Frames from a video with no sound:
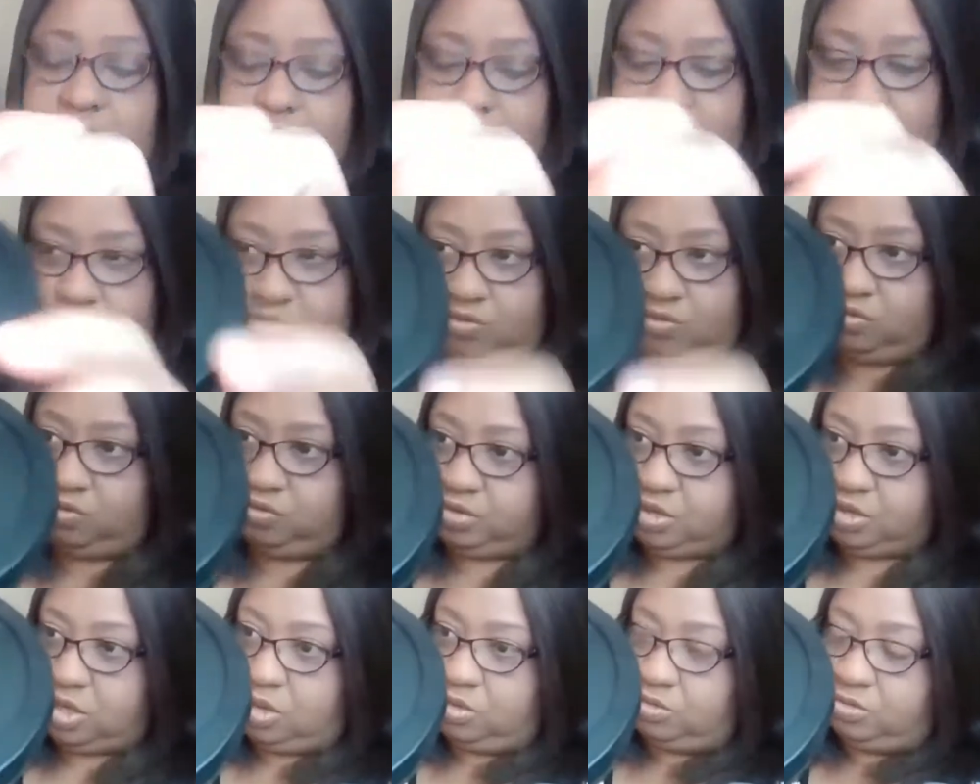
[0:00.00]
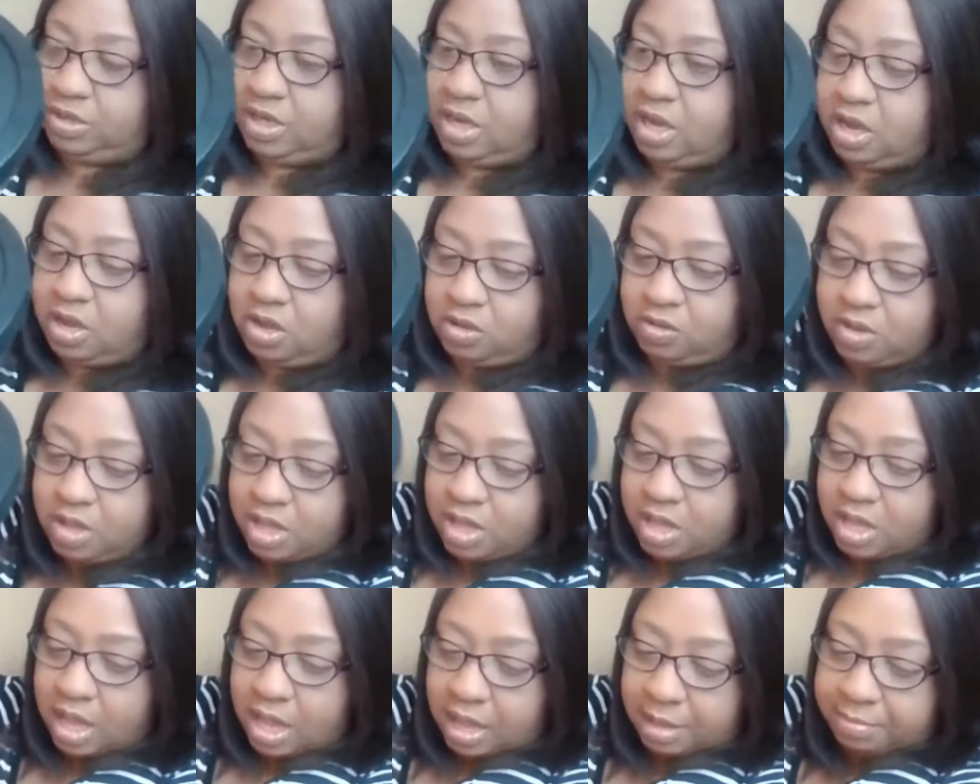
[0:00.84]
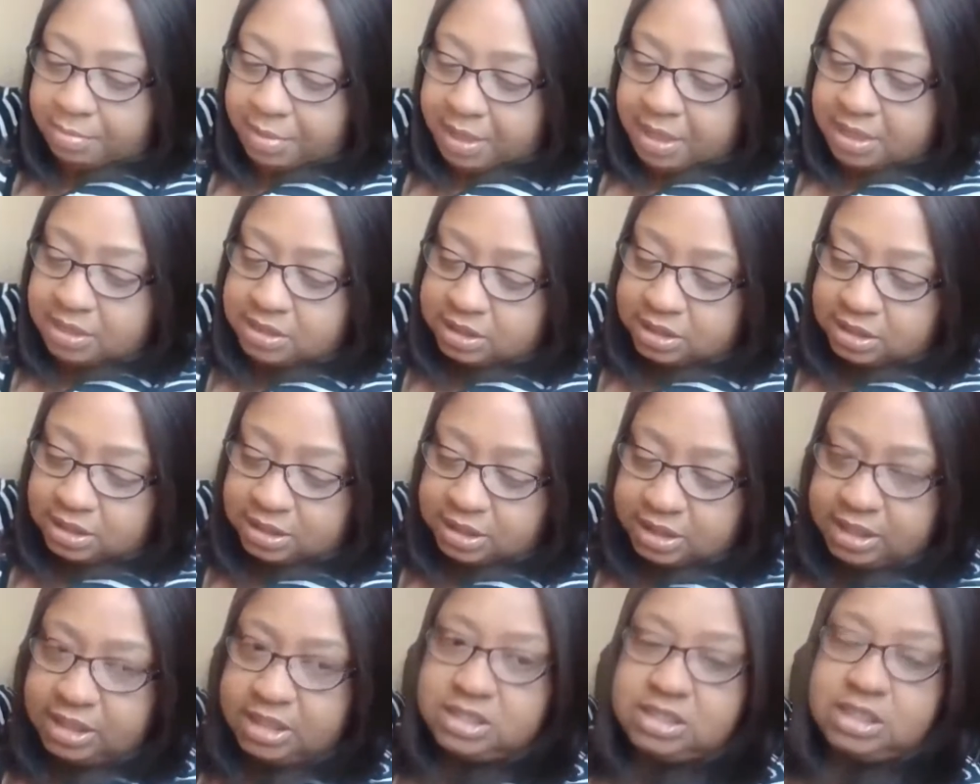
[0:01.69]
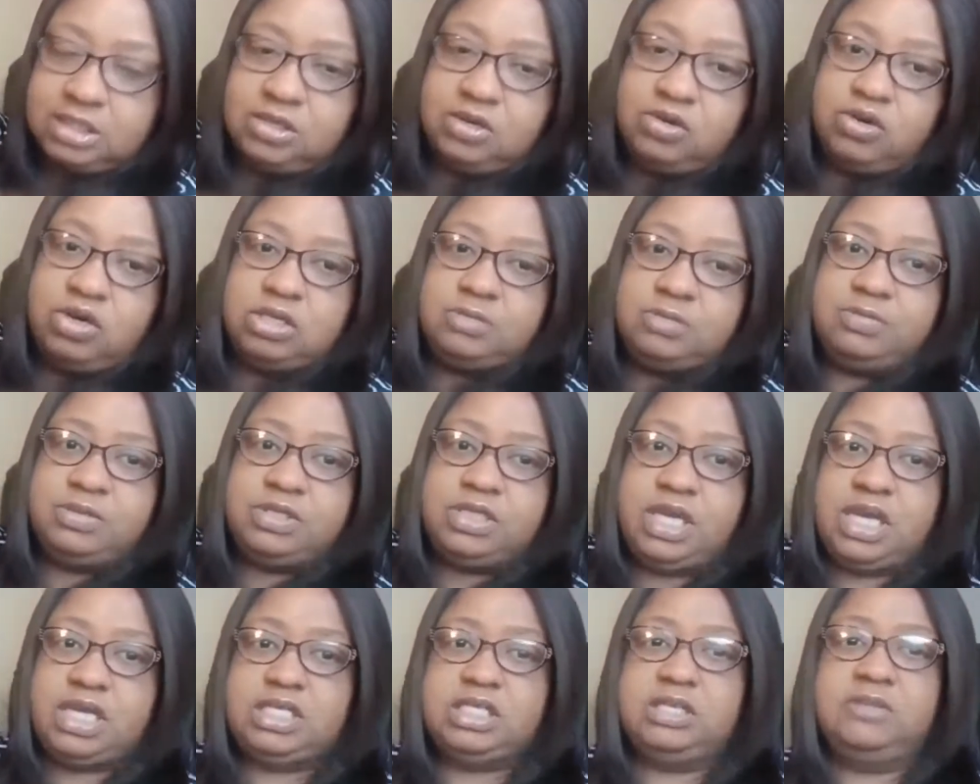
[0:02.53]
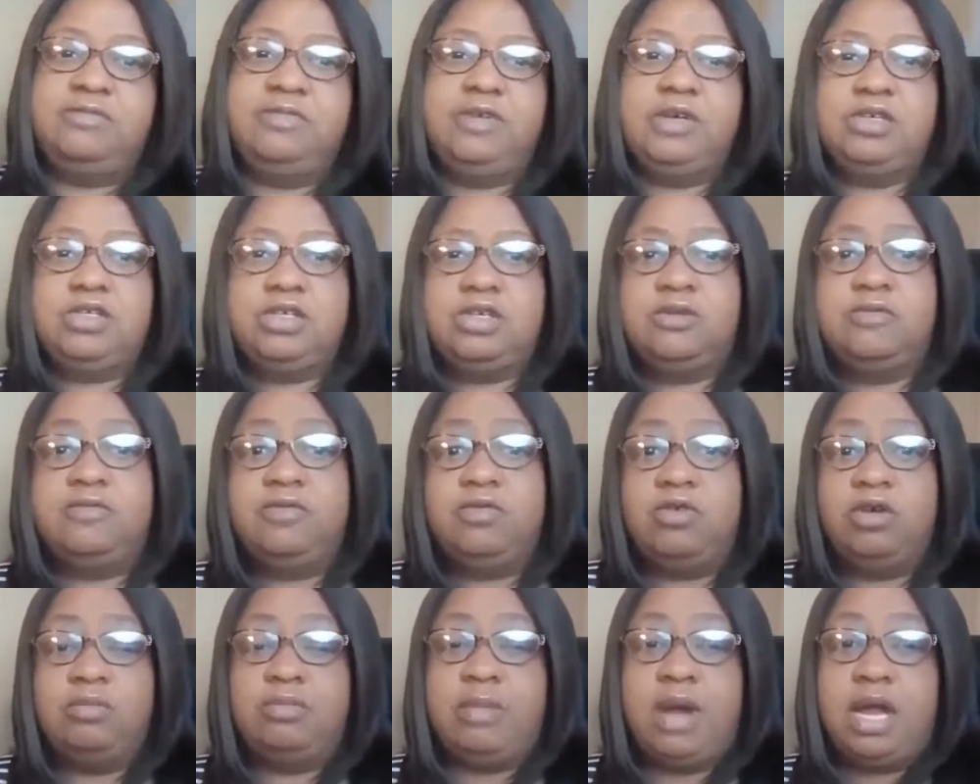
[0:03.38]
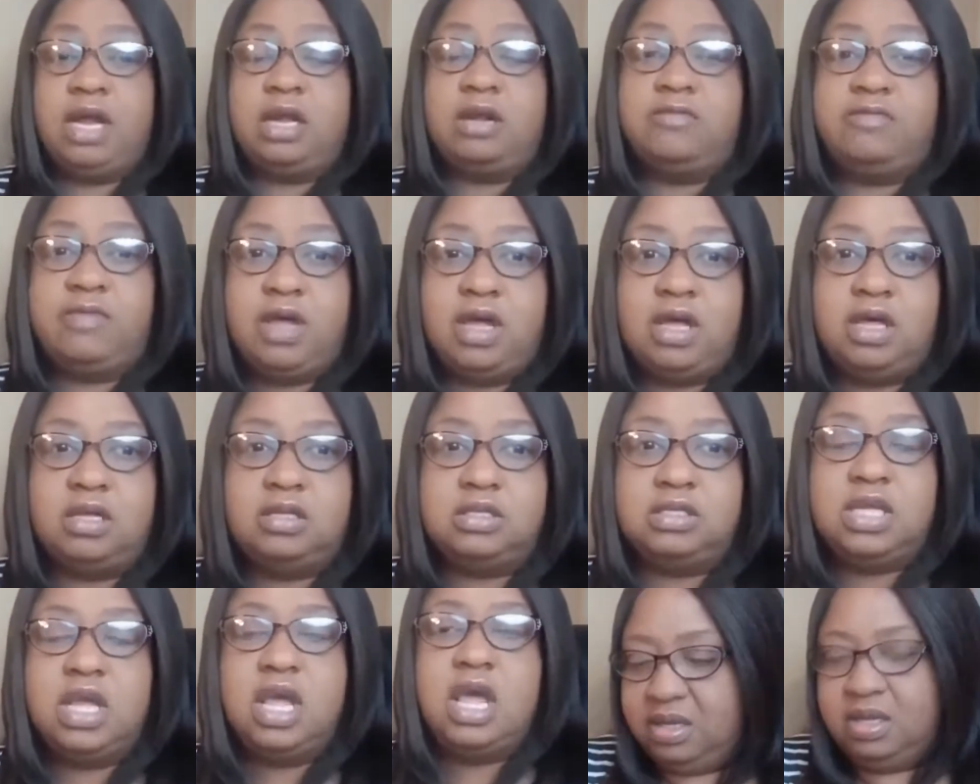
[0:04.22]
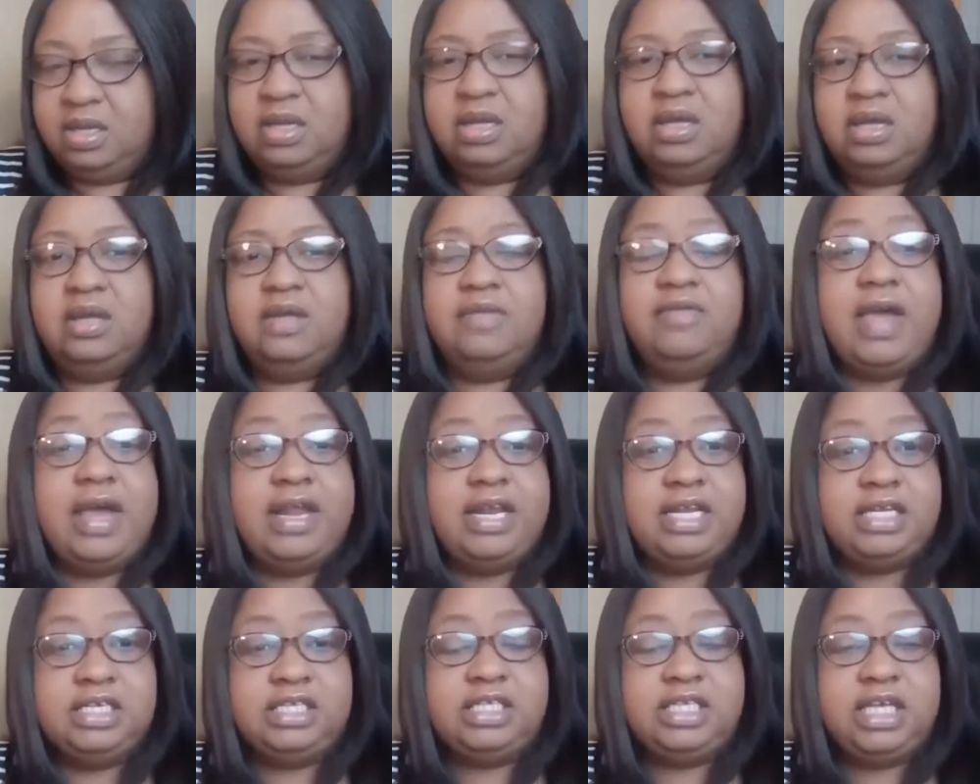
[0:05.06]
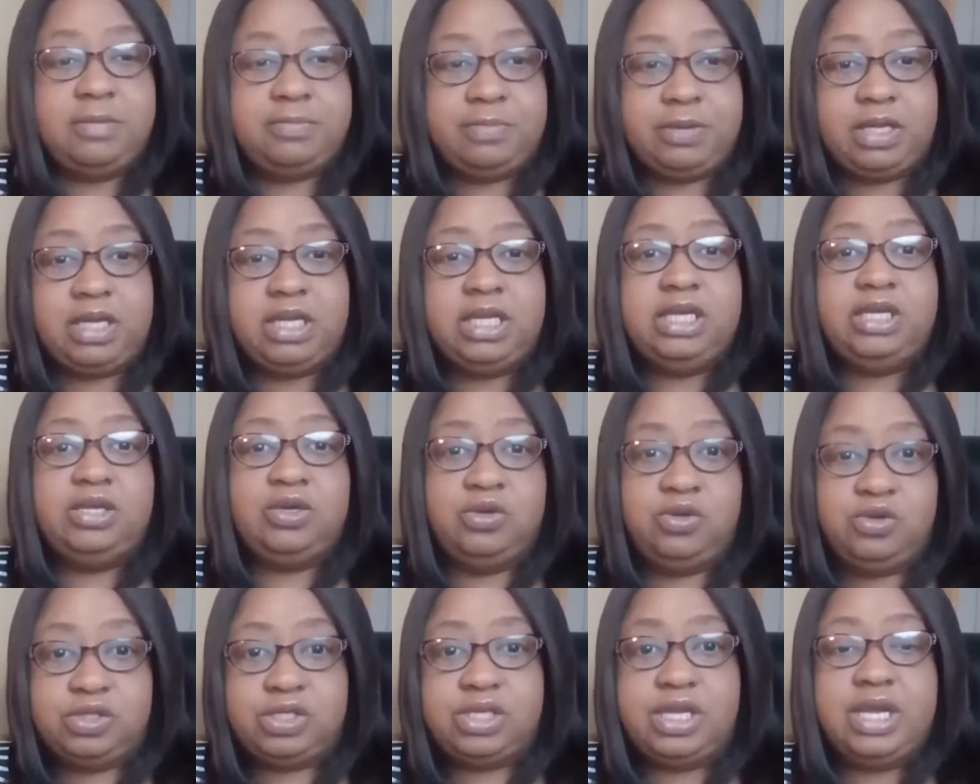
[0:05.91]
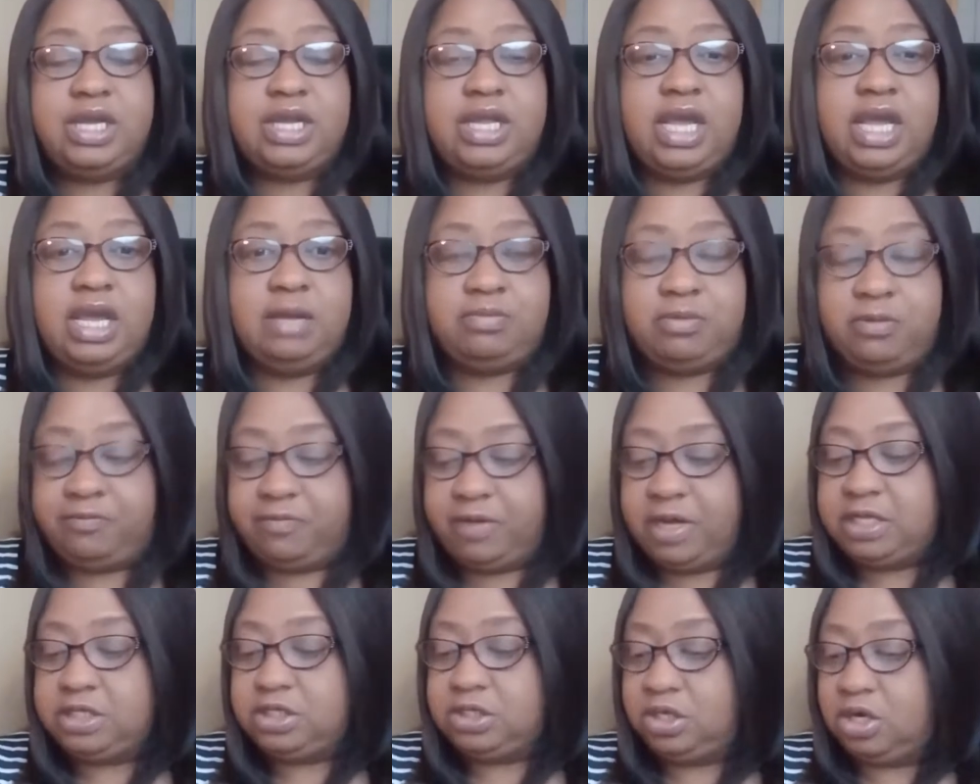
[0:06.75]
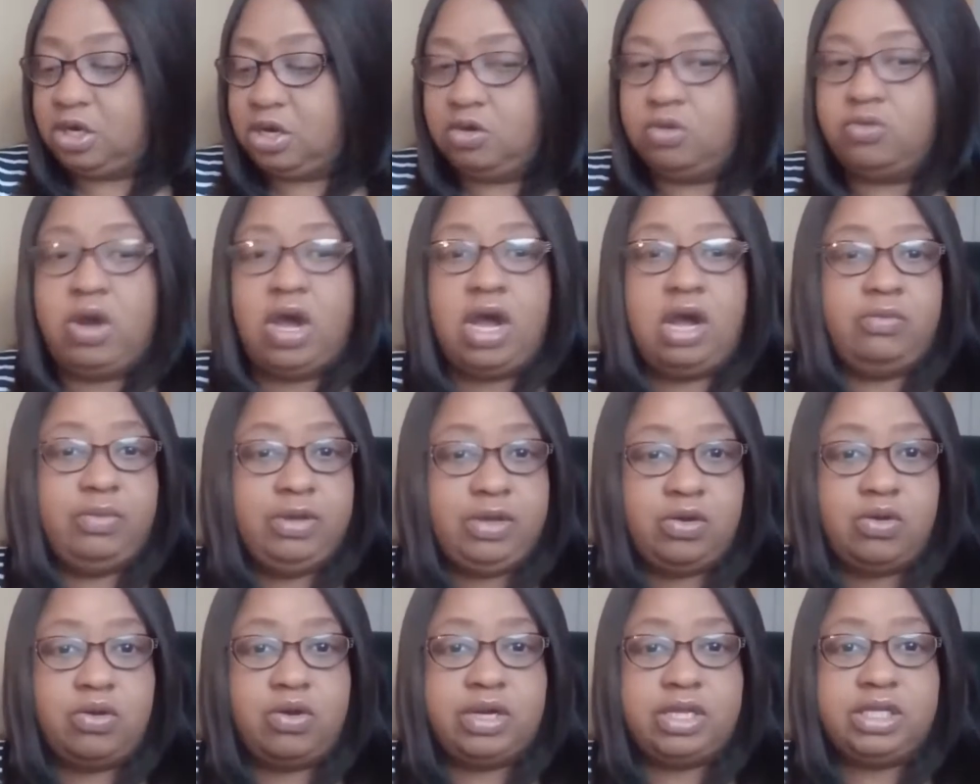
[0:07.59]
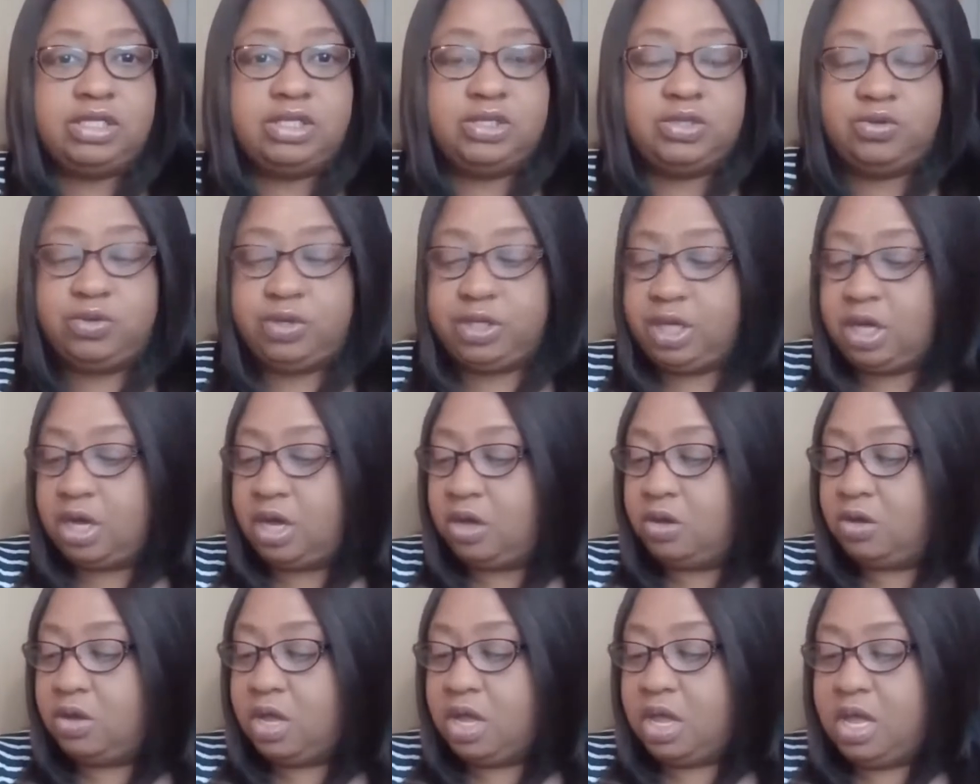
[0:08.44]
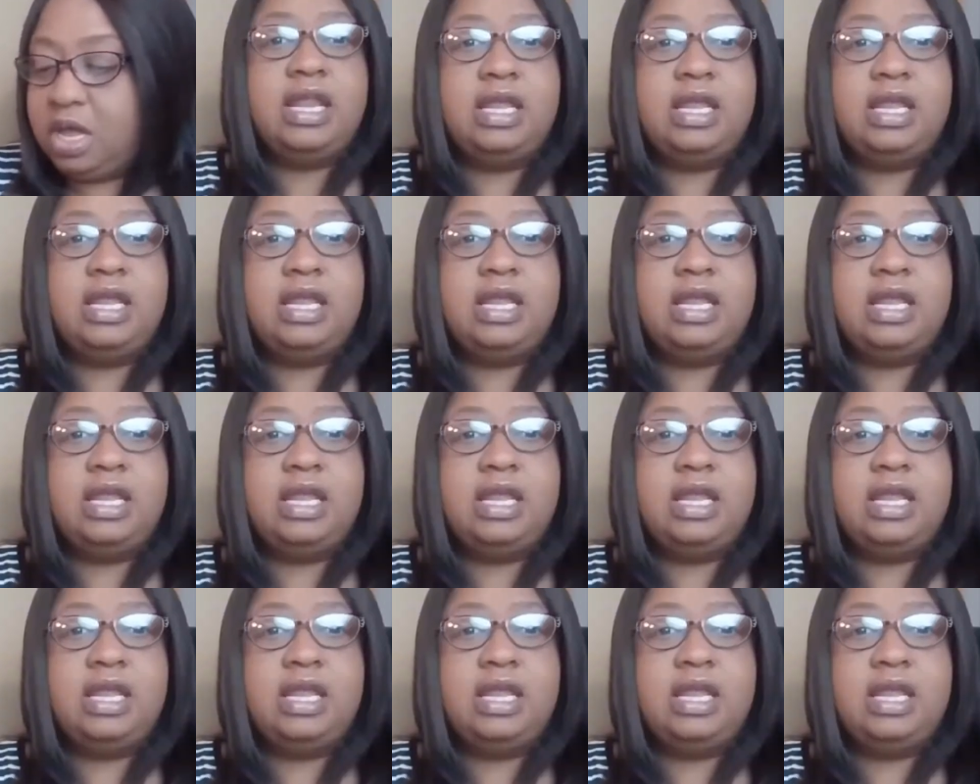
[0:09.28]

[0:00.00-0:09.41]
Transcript: a lot of you who don't know, basically it's a noise protection filter for microphones that is typically used in a professional recording studio.